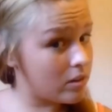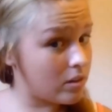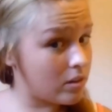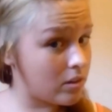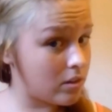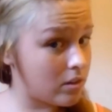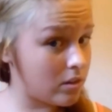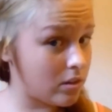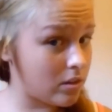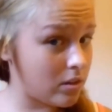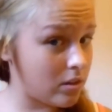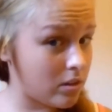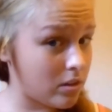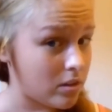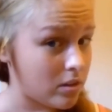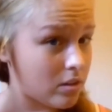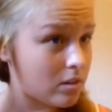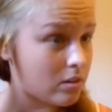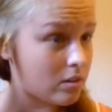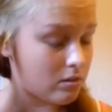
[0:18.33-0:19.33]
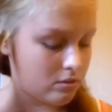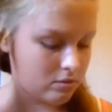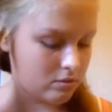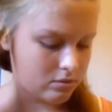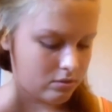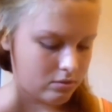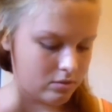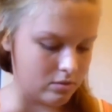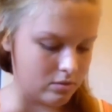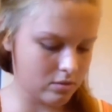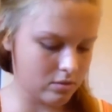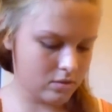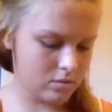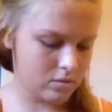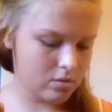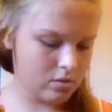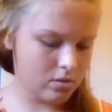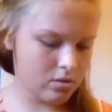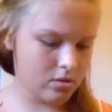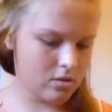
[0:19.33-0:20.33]

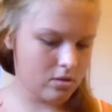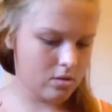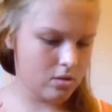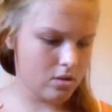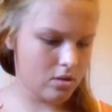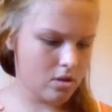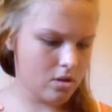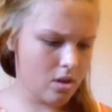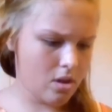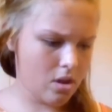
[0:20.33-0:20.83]
(silence)